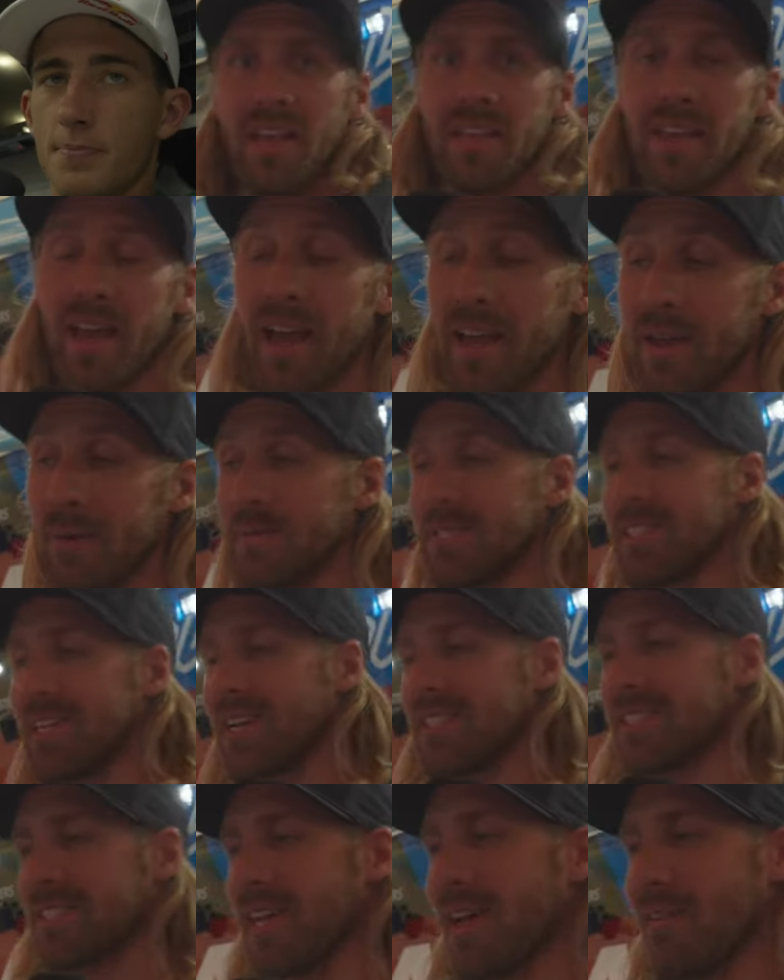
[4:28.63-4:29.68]
Yeah, it was
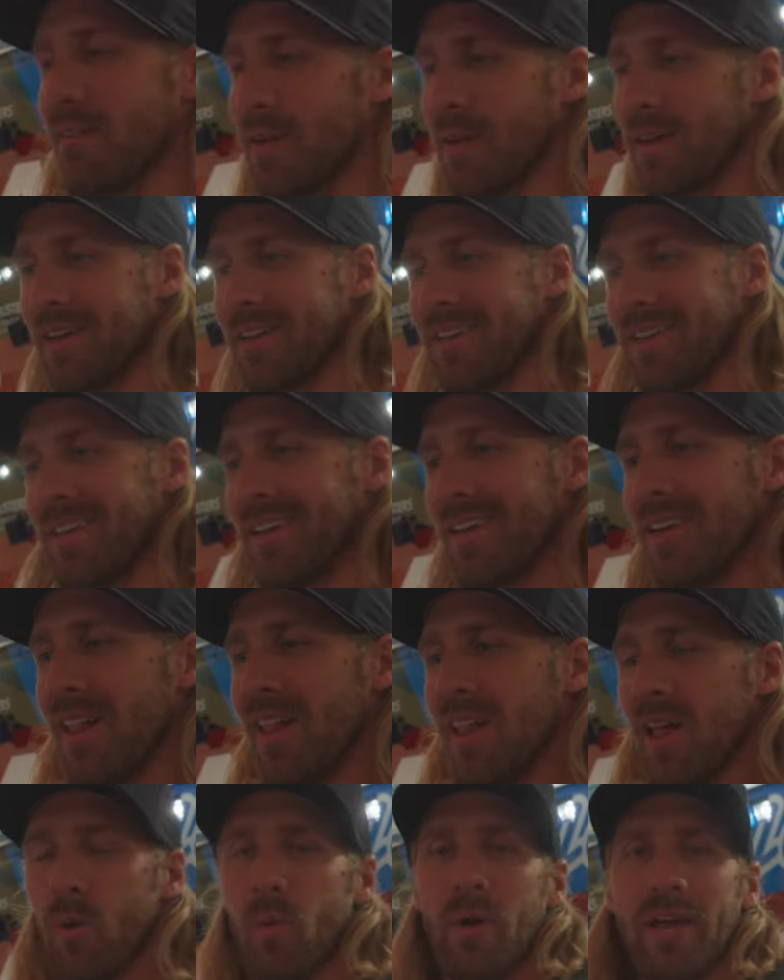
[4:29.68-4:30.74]
nice to have
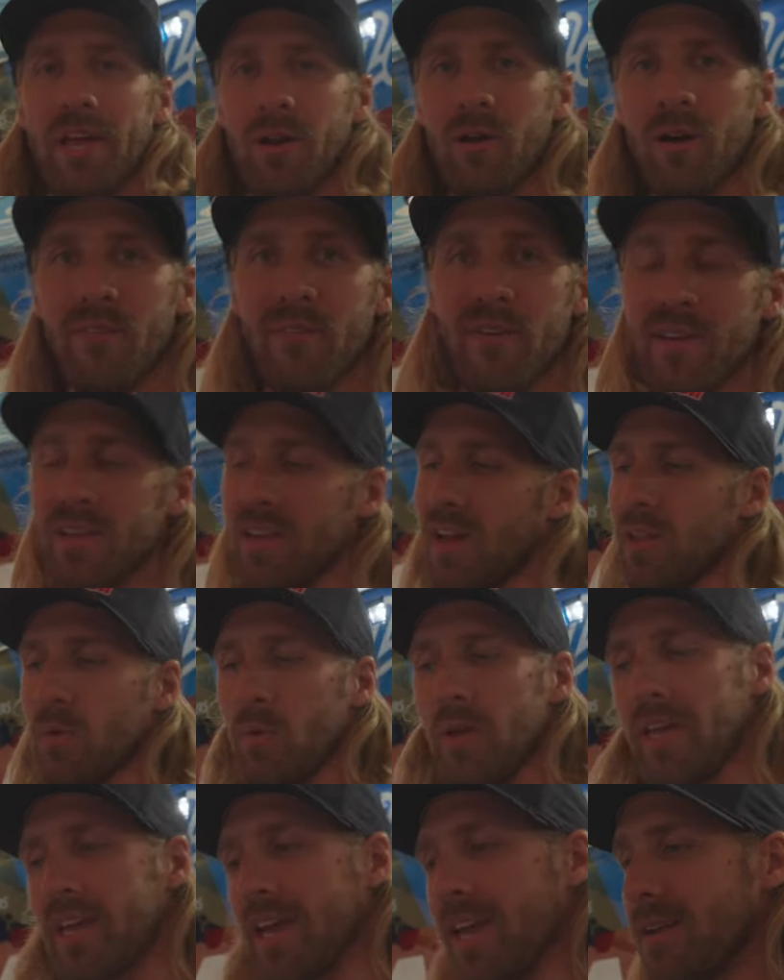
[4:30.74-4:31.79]
a weekend off on the
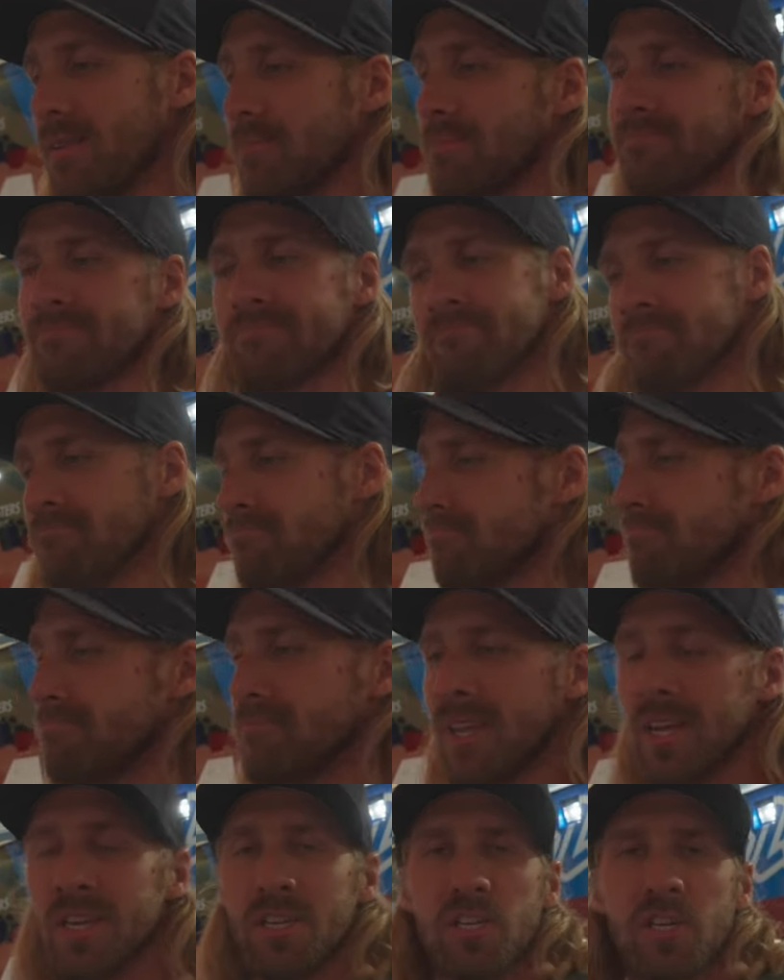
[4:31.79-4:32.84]
weekend.
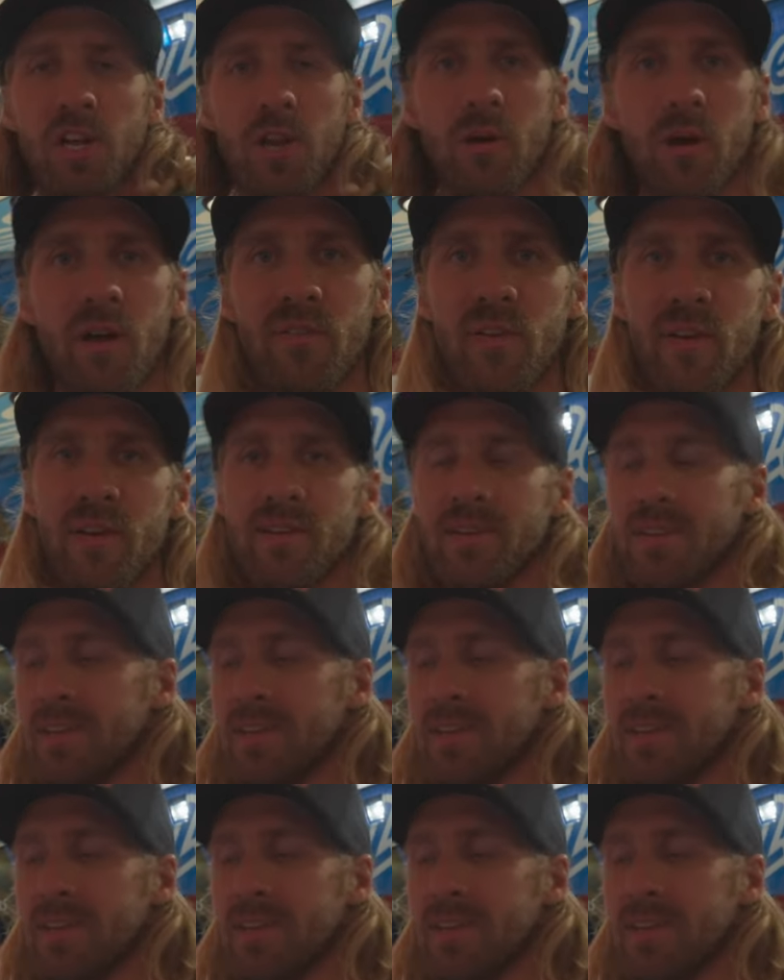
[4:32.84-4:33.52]
Shut off.